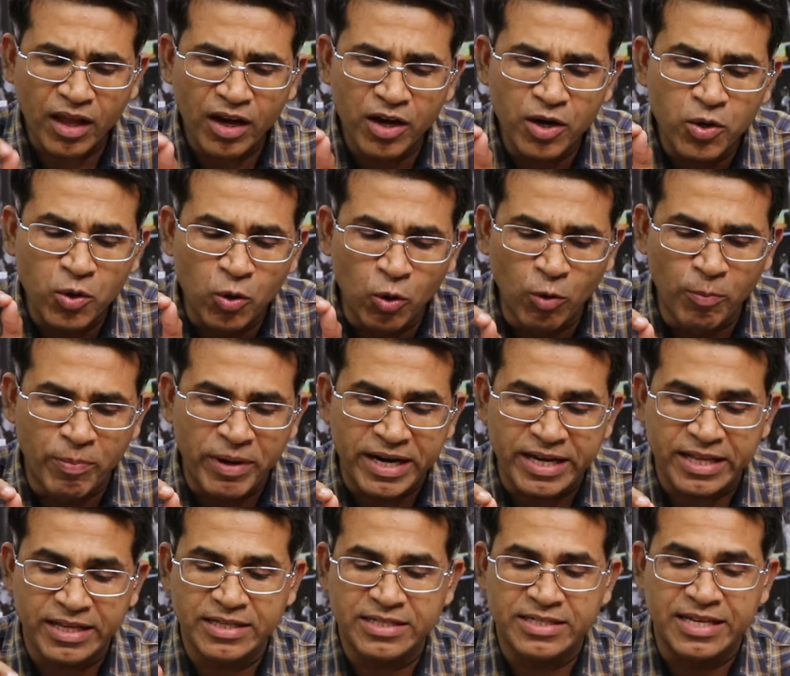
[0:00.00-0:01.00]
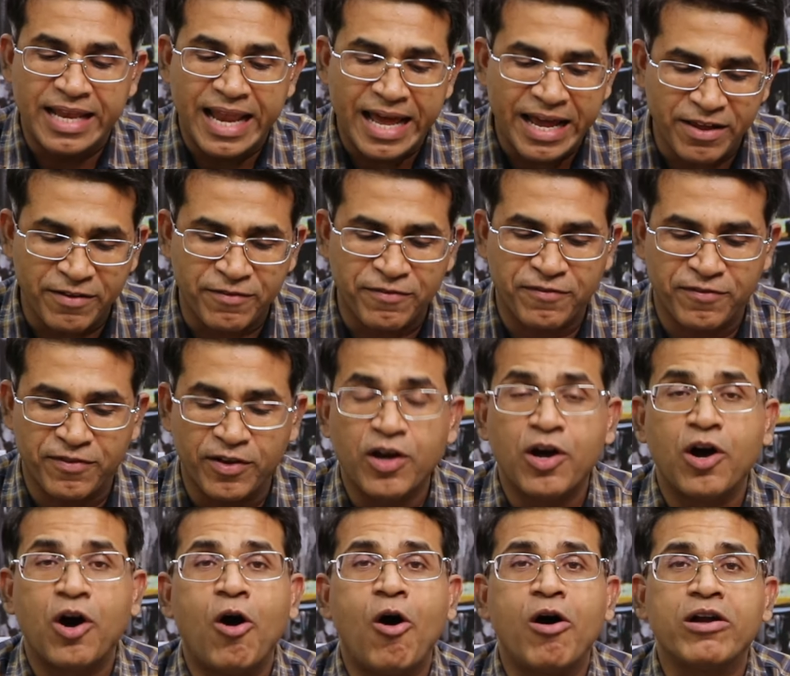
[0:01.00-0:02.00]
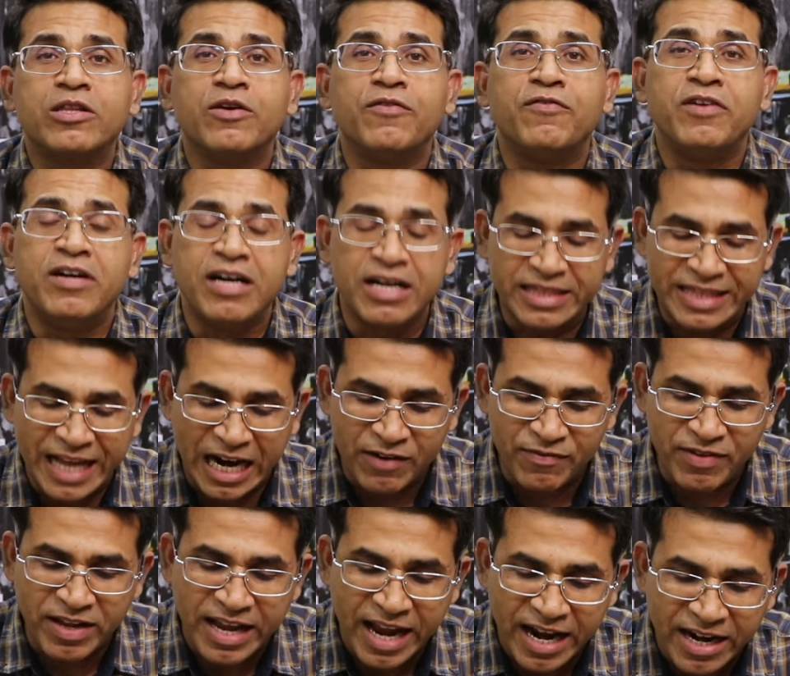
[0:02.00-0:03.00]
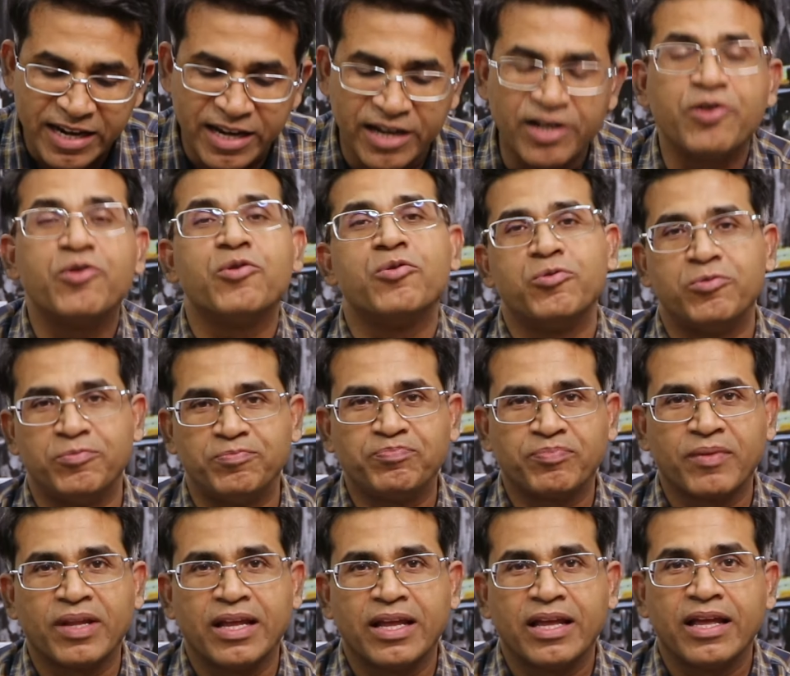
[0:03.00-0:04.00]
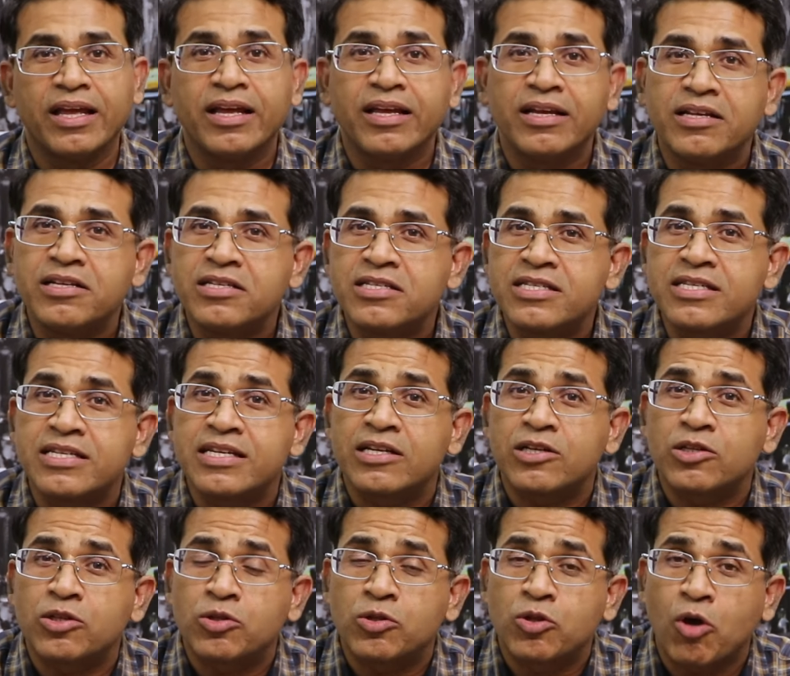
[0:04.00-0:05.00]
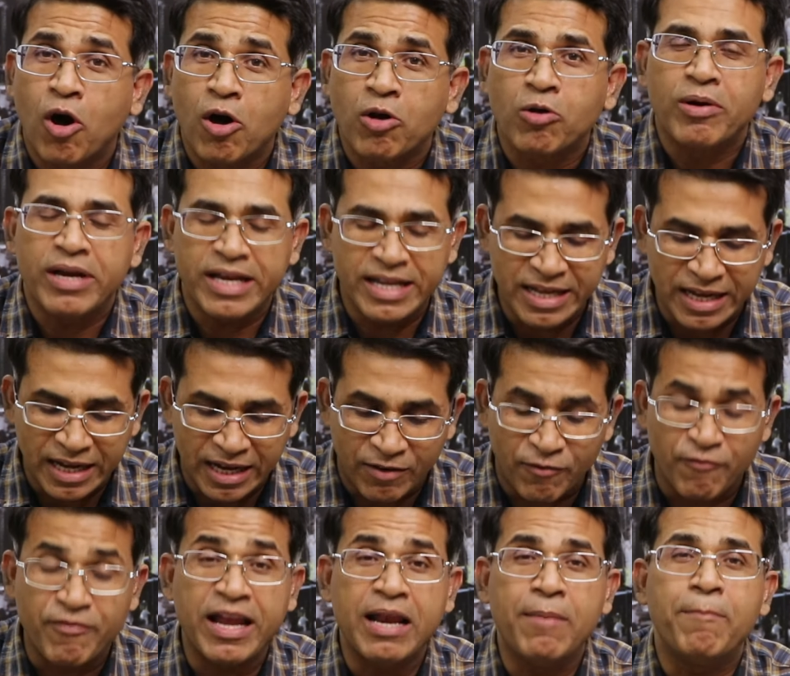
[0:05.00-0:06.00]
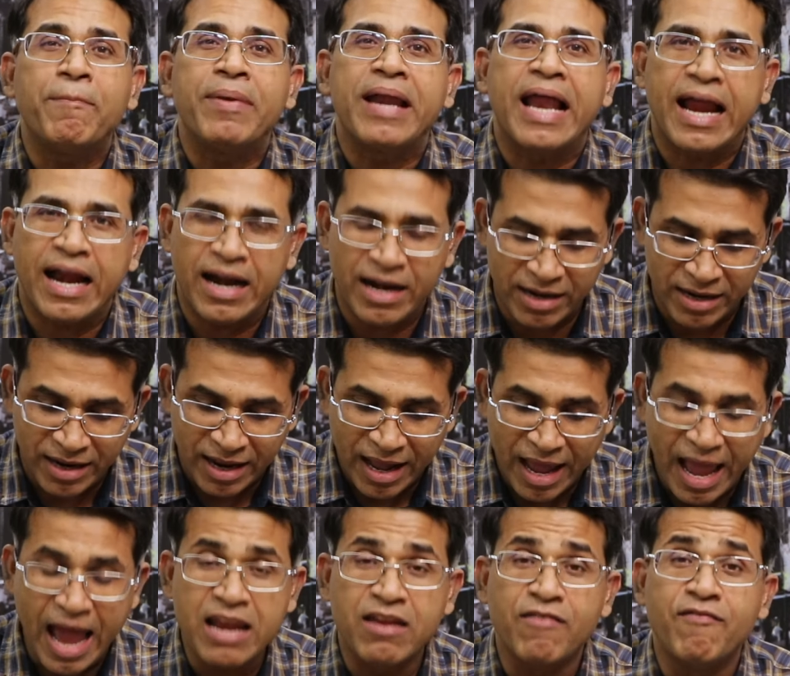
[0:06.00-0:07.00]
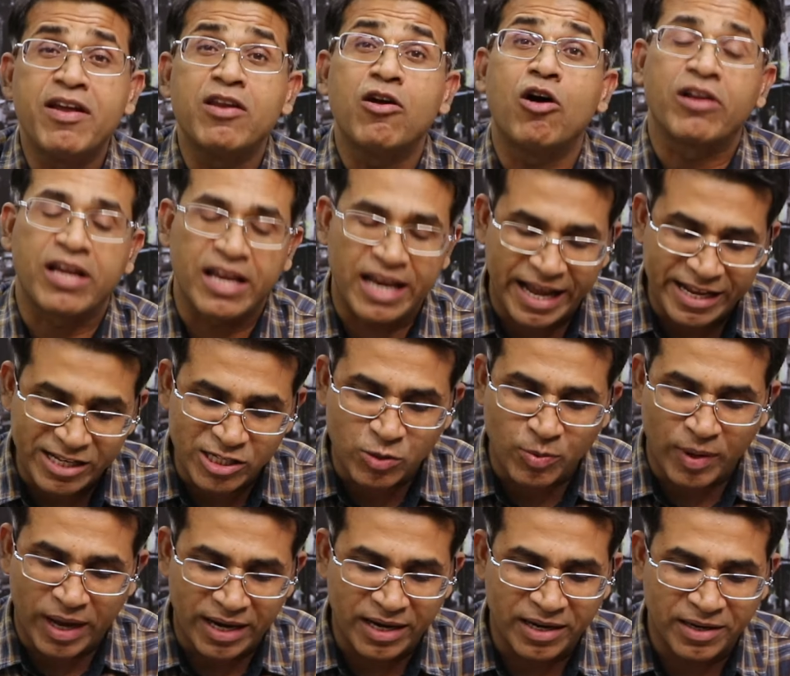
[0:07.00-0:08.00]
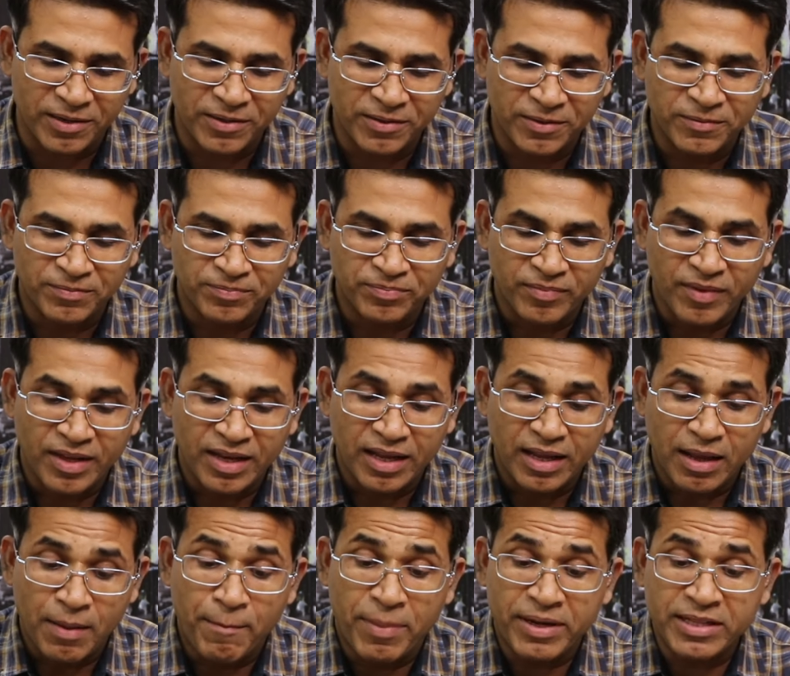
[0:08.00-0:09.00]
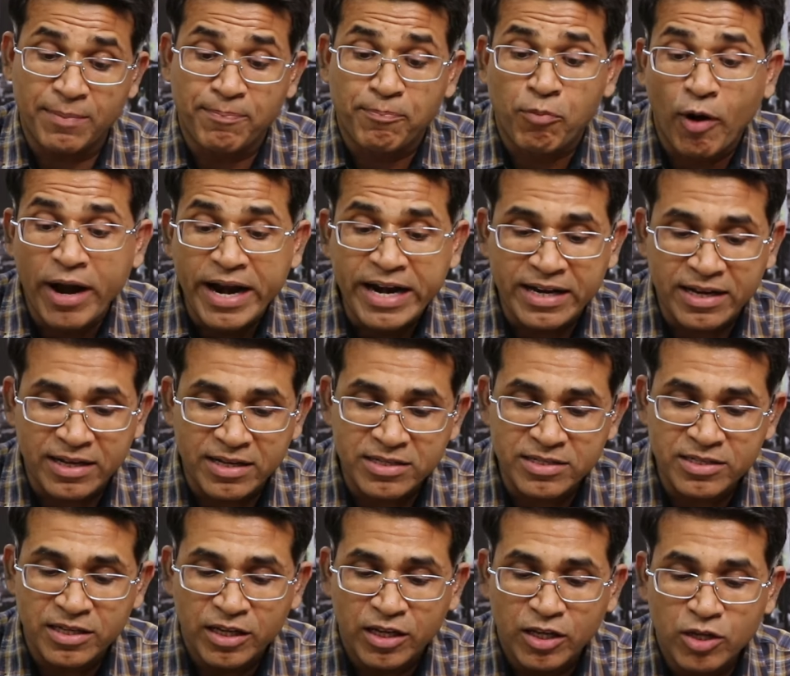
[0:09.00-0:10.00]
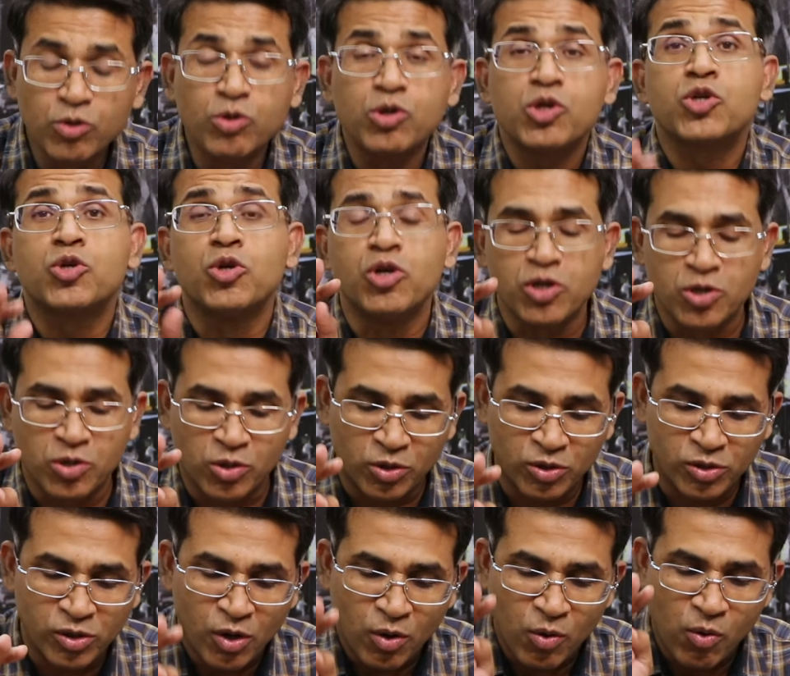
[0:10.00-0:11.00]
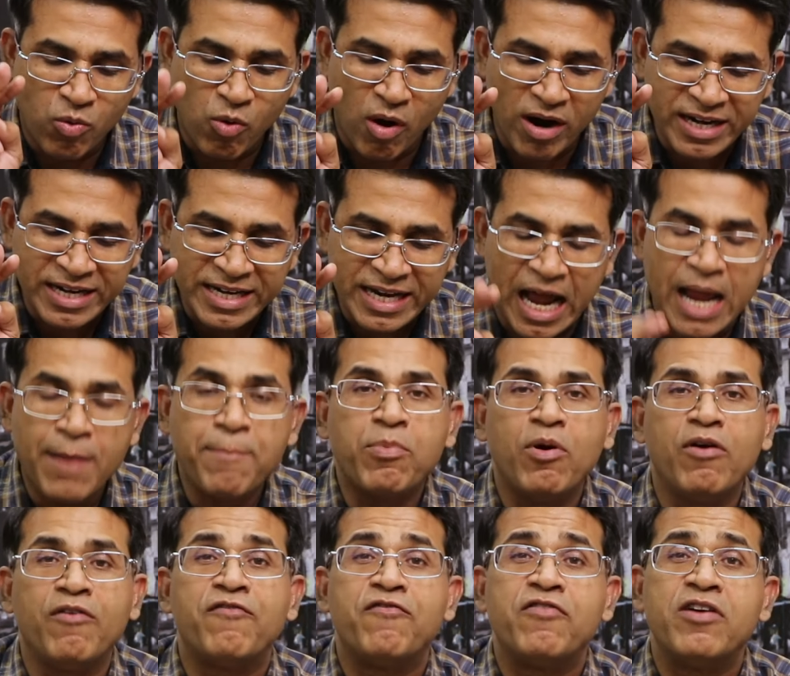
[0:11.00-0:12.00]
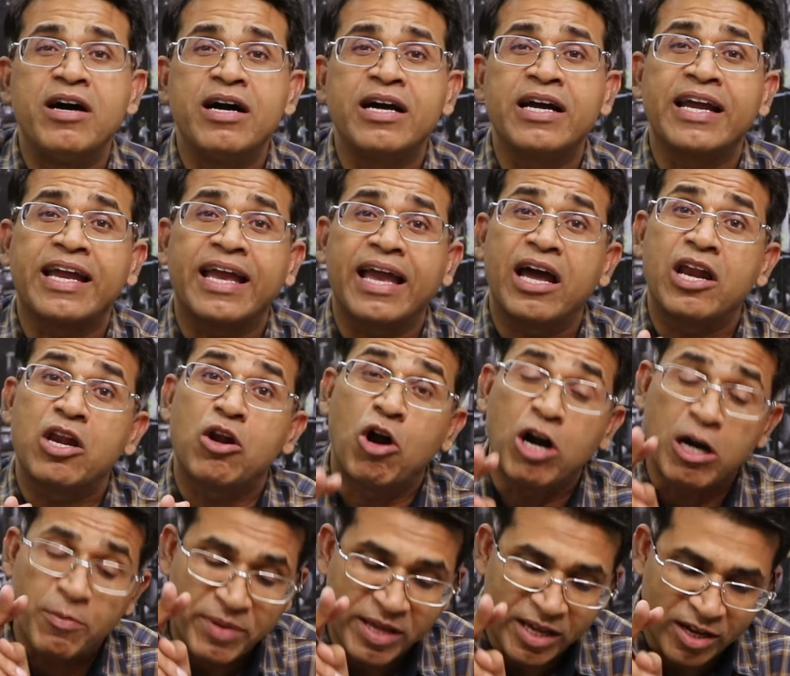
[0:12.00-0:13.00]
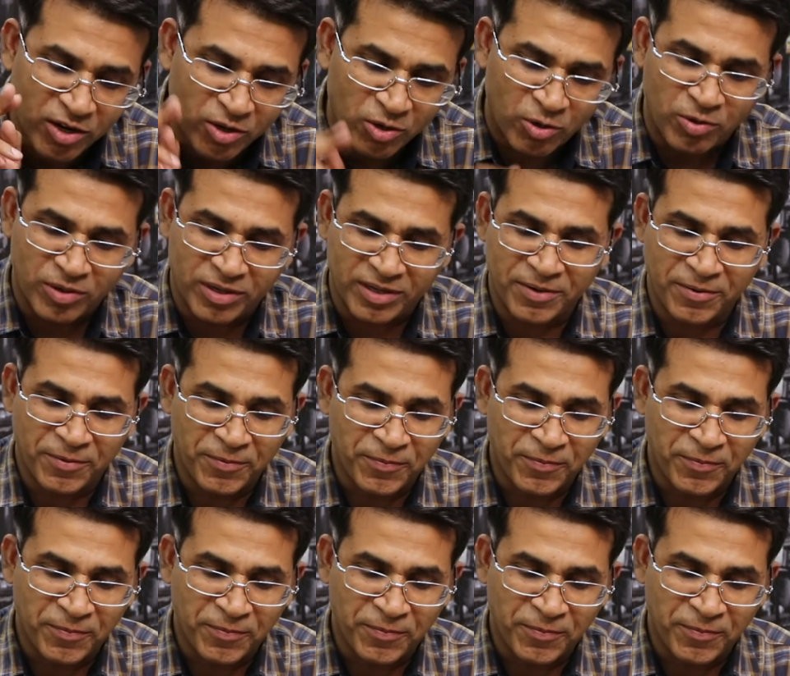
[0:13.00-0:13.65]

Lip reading: nobody's life or the work that we get into is thoroughly a well-planned and a well-organized one. But the point is, you should know what type of work cannot be ignored.